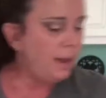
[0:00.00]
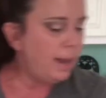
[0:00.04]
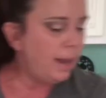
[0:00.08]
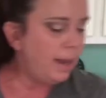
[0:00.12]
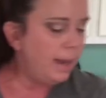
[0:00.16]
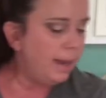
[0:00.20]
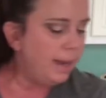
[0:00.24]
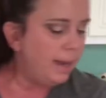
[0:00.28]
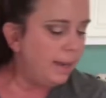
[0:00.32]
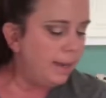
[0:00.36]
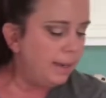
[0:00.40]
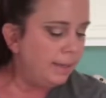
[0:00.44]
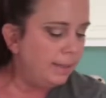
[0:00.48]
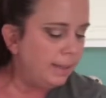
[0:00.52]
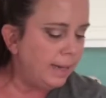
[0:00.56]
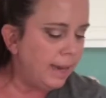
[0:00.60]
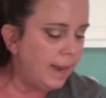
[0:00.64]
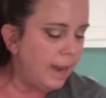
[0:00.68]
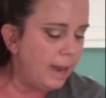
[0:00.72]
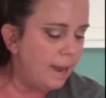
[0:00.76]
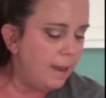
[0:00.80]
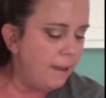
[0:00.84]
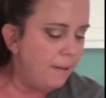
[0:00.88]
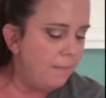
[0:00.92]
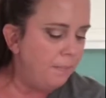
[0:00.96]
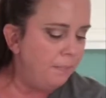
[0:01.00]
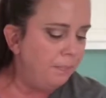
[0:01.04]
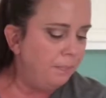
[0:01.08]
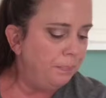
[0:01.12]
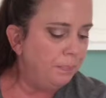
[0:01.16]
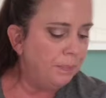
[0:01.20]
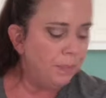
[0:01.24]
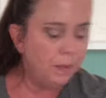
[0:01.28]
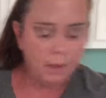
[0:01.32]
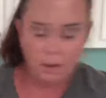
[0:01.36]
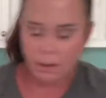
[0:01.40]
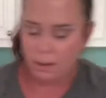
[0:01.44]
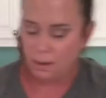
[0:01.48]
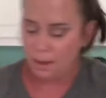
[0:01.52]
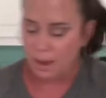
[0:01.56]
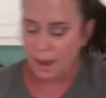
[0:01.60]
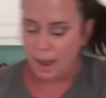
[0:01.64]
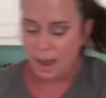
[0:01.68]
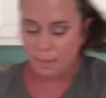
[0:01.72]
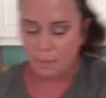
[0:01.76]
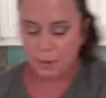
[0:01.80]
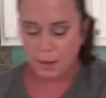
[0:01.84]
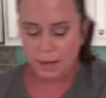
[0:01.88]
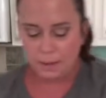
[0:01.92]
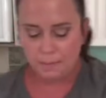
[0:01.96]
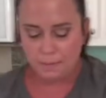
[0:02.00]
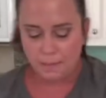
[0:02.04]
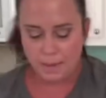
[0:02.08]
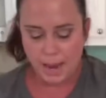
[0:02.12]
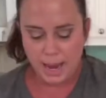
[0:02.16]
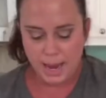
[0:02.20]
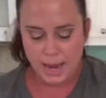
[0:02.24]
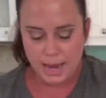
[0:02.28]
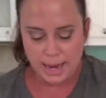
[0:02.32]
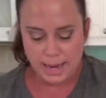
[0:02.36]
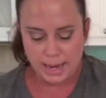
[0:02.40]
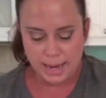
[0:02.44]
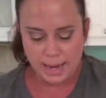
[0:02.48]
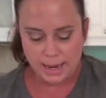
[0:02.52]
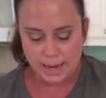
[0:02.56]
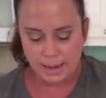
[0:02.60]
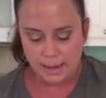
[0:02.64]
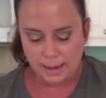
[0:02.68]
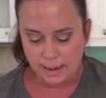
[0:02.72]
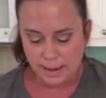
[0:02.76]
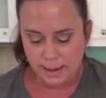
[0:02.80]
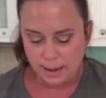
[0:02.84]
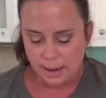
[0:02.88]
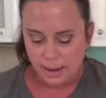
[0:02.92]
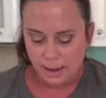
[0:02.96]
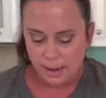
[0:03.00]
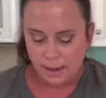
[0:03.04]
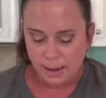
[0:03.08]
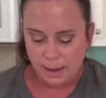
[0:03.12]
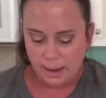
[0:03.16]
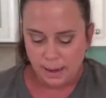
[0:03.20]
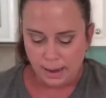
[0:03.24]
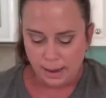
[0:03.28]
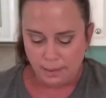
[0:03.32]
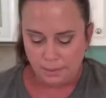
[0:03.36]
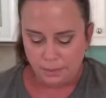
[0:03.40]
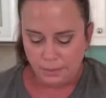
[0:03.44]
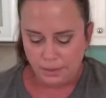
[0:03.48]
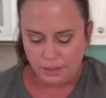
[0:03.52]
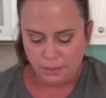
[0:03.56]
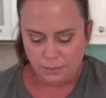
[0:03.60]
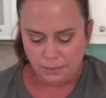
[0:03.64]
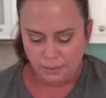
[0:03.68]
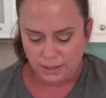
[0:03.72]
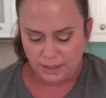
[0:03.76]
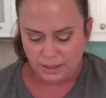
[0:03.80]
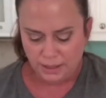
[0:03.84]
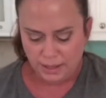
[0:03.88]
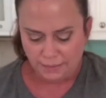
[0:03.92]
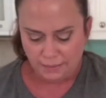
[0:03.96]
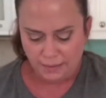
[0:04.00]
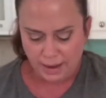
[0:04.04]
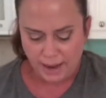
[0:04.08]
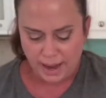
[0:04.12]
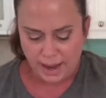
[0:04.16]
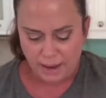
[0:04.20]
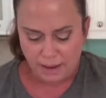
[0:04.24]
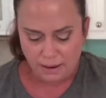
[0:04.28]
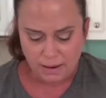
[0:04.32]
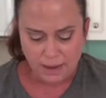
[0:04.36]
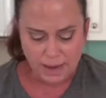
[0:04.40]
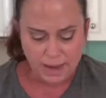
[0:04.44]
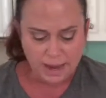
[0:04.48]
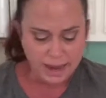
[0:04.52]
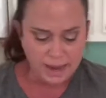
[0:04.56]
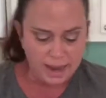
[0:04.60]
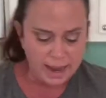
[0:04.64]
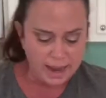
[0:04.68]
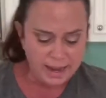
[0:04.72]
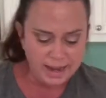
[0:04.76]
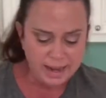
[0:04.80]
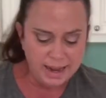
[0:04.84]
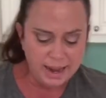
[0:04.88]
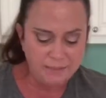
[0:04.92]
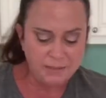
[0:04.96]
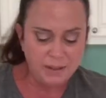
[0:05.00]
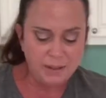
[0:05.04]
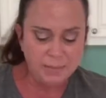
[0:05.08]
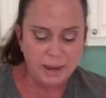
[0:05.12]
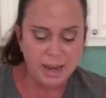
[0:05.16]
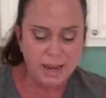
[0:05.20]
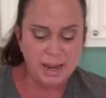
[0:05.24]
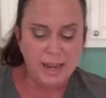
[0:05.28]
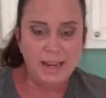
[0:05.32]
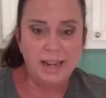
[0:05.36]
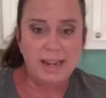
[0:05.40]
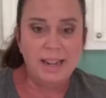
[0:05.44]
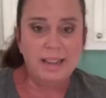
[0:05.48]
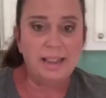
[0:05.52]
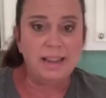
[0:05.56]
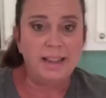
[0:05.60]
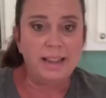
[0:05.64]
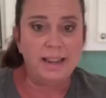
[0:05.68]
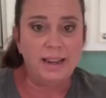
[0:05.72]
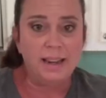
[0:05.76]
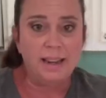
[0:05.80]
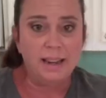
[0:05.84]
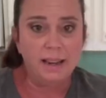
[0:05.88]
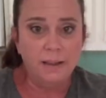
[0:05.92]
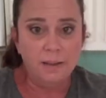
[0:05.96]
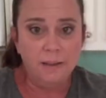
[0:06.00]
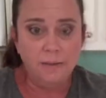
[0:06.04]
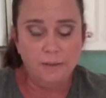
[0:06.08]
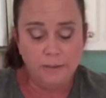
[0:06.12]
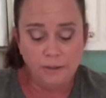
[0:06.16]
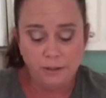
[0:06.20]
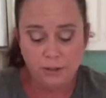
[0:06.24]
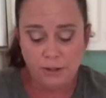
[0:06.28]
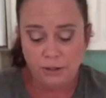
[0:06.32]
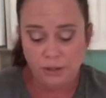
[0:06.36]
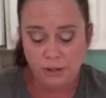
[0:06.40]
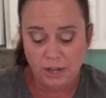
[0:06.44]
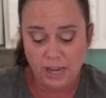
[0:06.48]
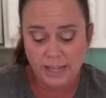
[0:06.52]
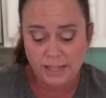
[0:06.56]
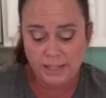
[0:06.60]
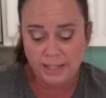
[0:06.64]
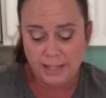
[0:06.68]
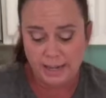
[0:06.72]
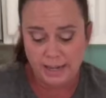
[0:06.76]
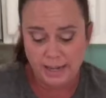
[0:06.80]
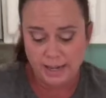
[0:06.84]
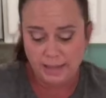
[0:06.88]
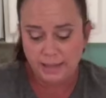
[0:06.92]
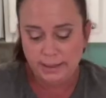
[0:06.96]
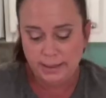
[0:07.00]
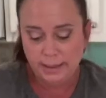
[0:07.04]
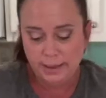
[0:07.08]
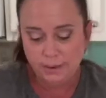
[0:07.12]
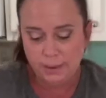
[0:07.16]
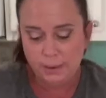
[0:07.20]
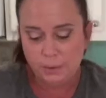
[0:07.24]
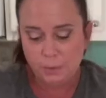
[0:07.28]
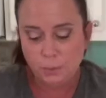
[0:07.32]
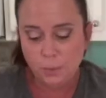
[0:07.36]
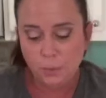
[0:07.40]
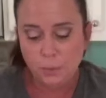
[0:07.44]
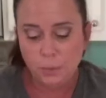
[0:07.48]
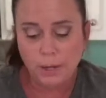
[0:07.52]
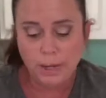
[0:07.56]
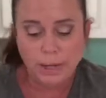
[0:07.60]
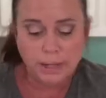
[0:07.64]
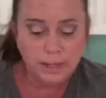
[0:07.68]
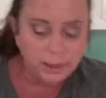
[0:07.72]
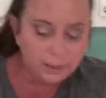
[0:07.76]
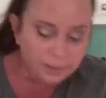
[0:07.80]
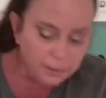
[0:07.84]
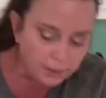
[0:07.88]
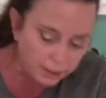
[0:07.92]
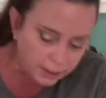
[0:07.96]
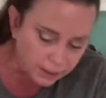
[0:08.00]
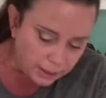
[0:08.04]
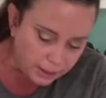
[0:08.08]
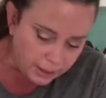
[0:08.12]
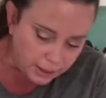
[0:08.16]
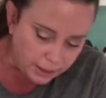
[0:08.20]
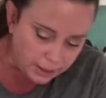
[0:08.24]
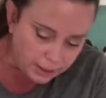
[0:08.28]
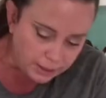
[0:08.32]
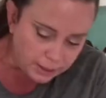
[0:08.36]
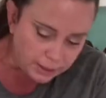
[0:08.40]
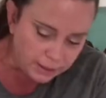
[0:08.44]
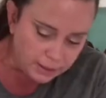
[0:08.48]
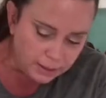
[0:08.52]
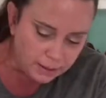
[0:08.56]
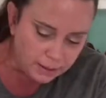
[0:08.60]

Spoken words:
And I'm gonna make it just with stuff I had on hand. I didn't have to buy anything for the dressing, so it's really, really good.